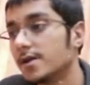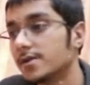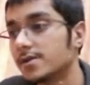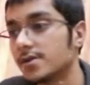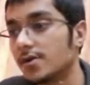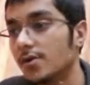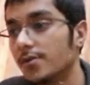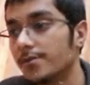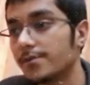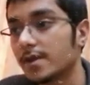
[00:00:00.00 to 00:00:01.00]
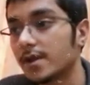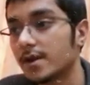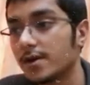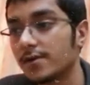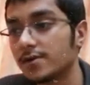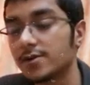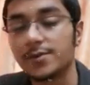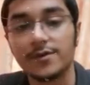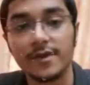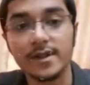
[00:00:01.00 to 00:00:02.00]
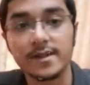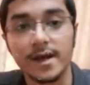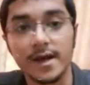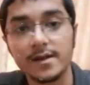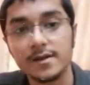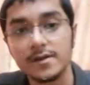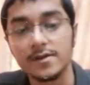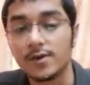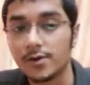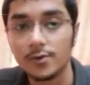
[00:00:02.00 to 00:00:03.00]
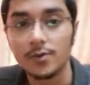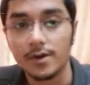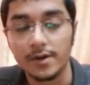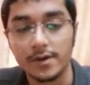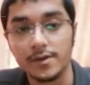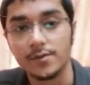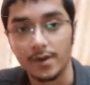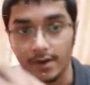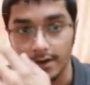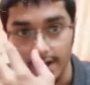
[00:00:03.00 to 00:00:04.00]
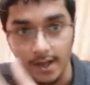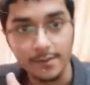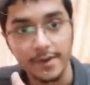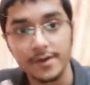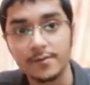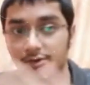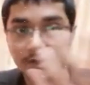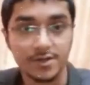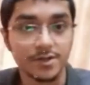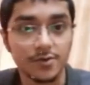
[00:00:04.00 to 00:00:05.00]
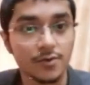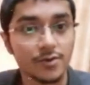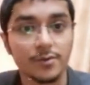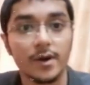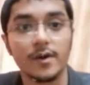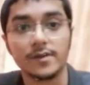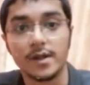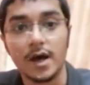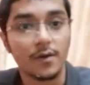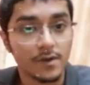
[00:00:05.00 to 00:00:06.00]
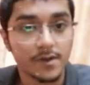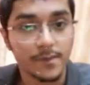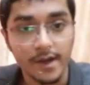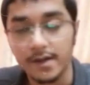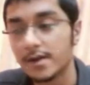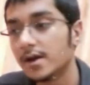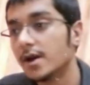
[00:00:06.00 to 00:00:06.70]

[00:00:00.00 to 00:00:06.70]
So to prevent that, the crew workers wear a helmet, which I just told you about, that how it's made.